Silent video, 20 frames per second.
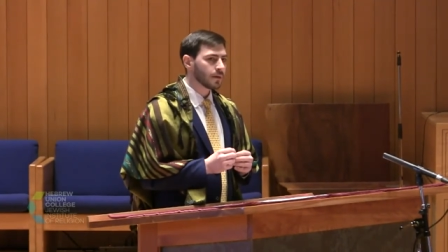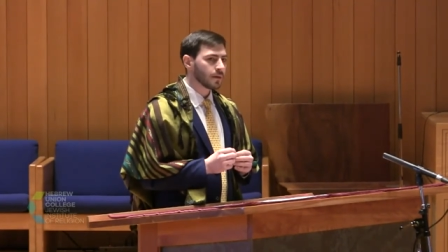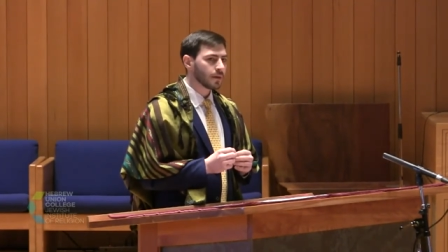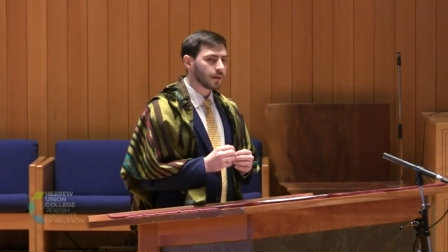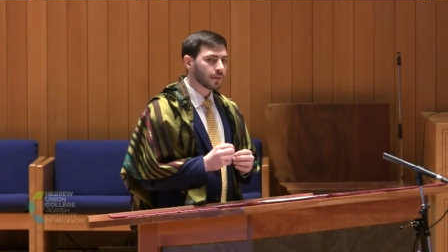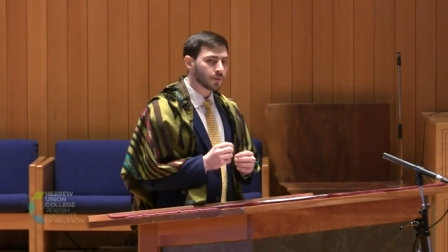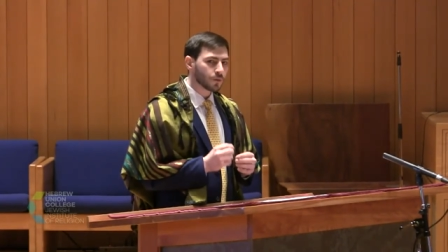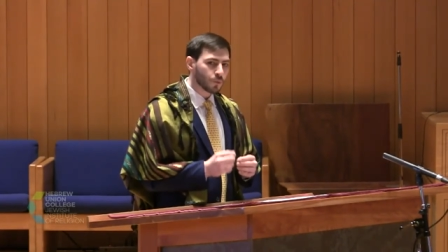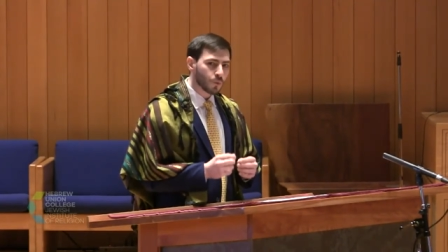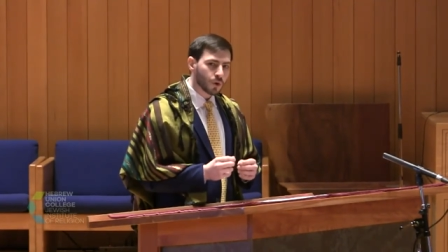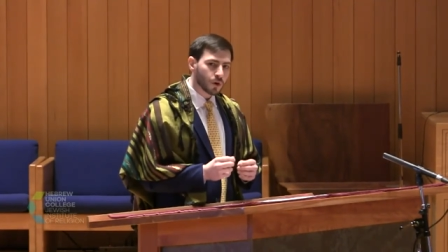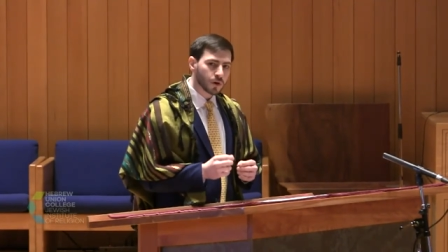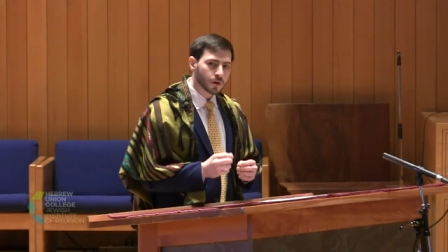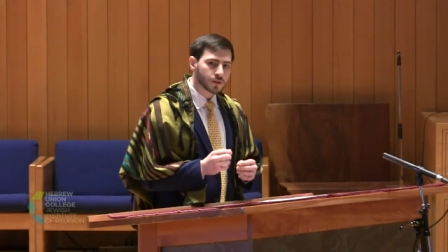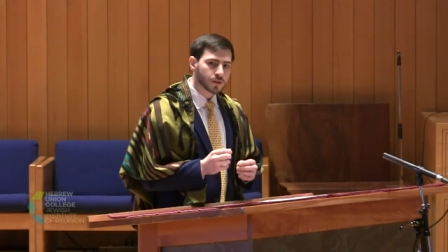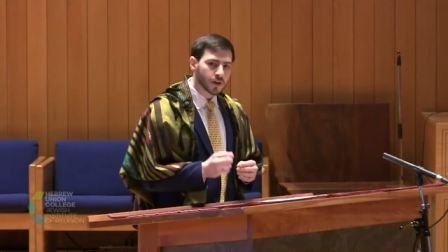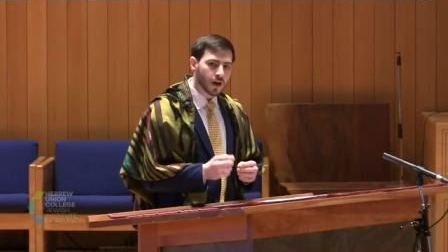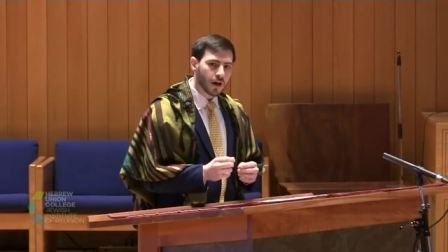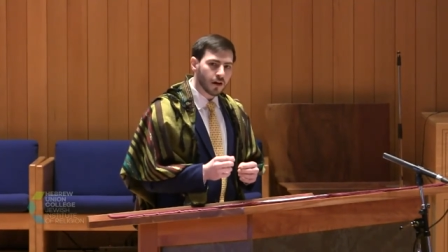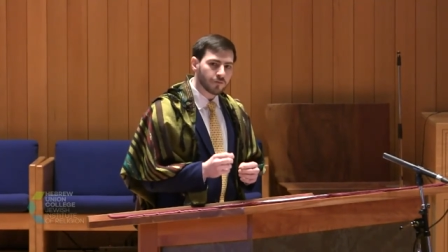In the
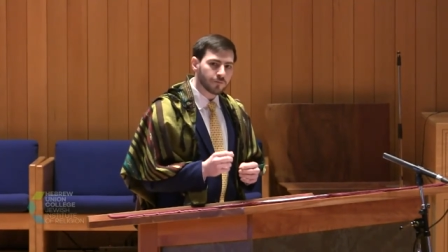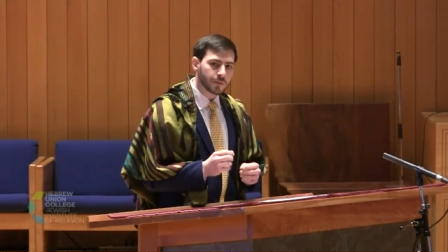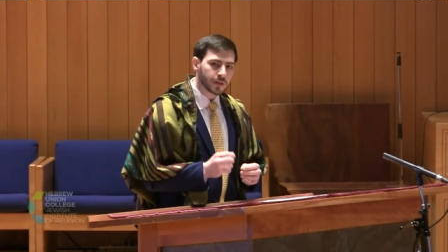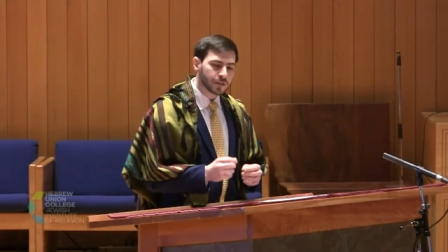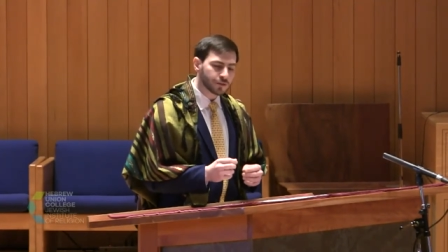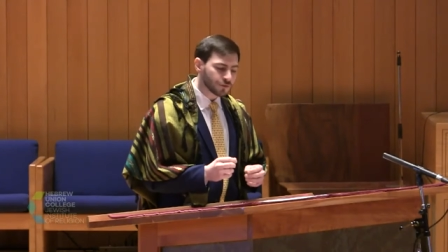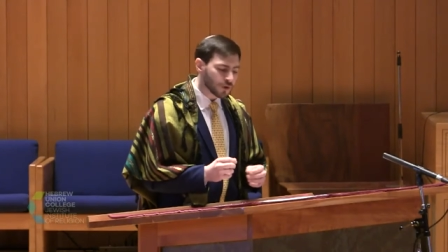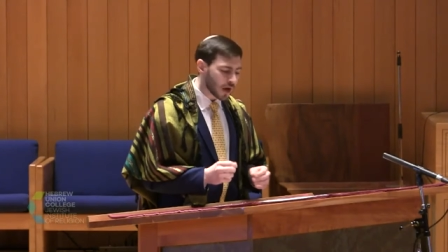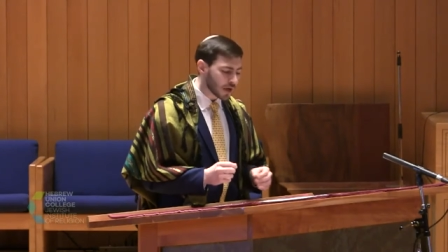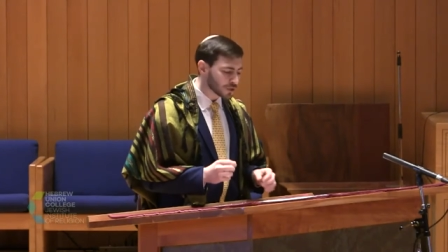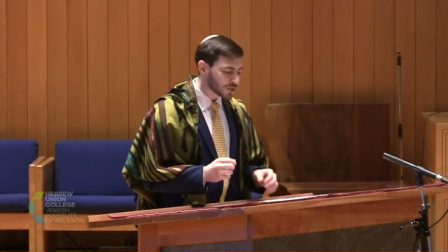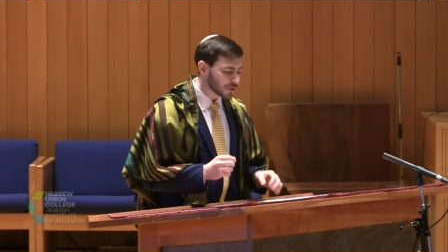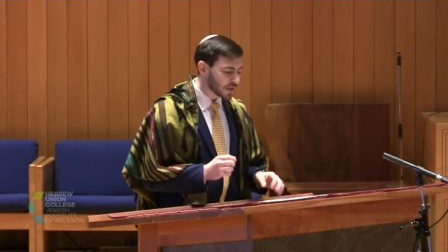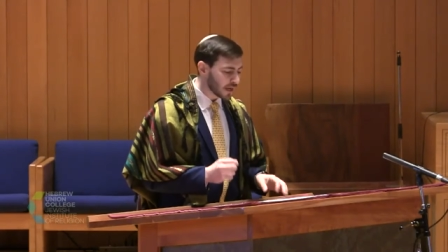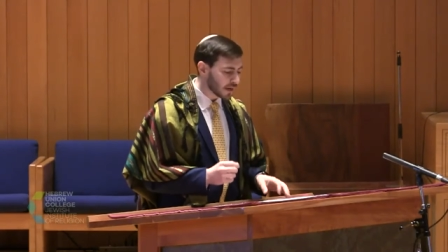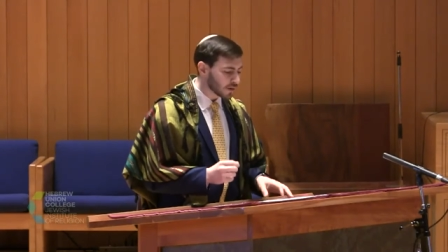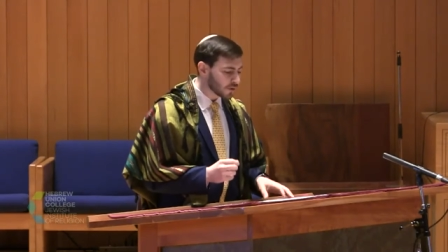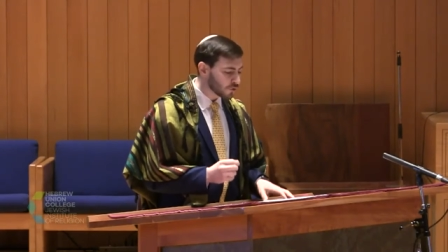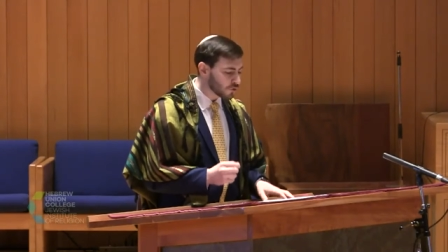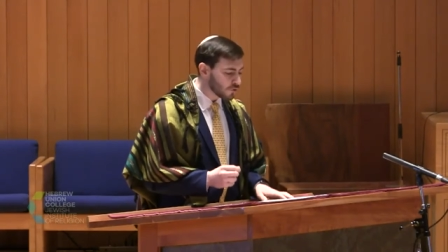words of Midrash
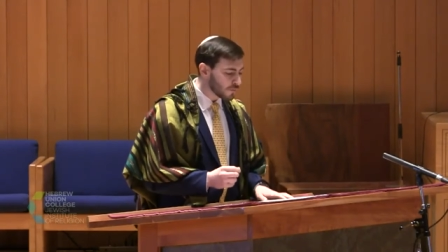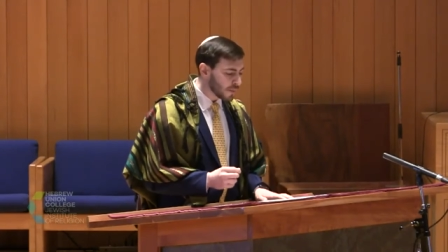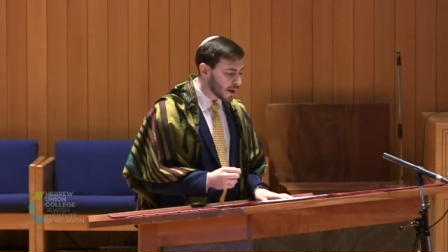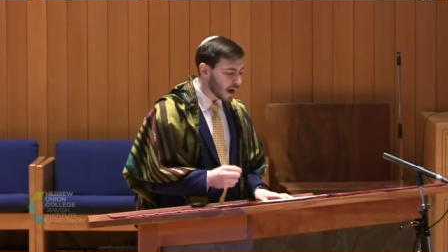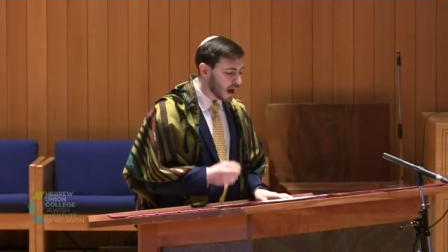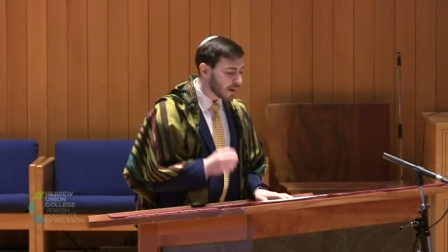Tanhuma,